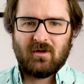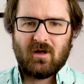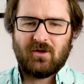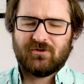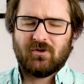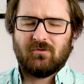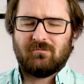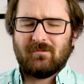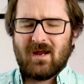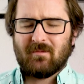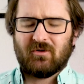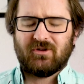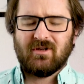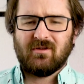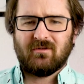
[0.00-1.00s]
Also,
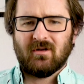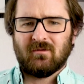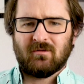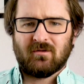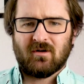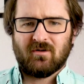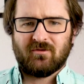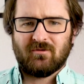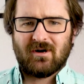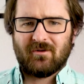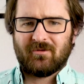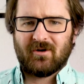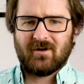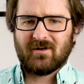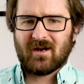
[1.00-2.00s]
mammal teeth don't grow
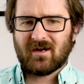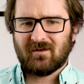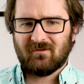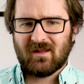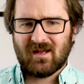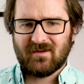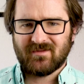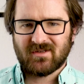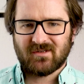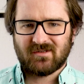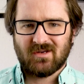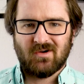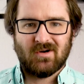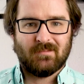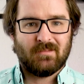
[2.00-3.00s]
throughout their entire lives,
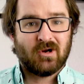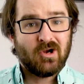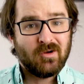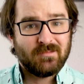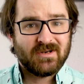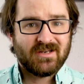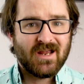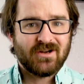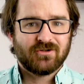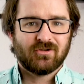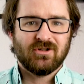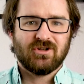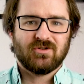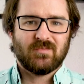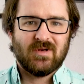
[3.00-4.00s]
so it could
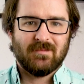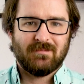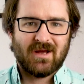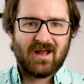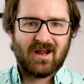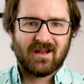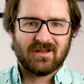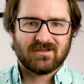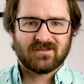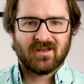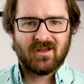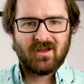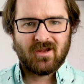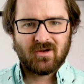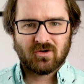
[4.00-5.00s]
potentially just be a bias
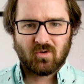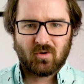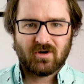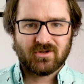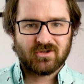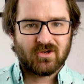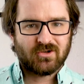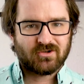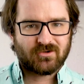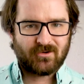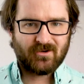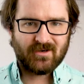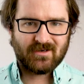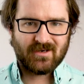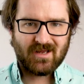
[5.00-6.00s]
towards
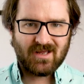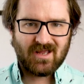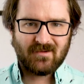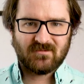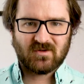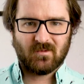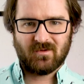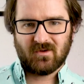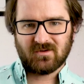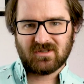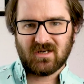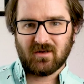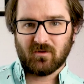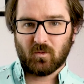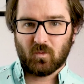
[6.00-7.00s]
certain times when those
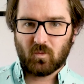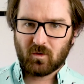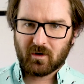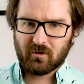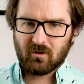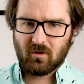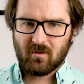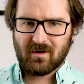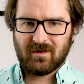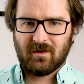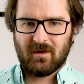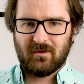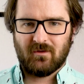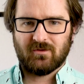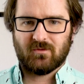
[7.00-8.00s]
teeth were growing
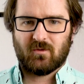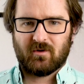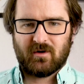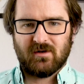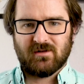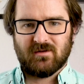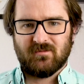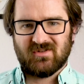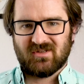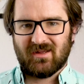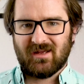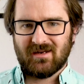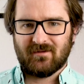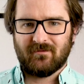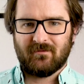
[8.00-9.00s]
in those organisms'
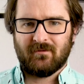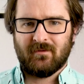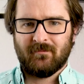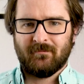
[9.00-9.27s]
life.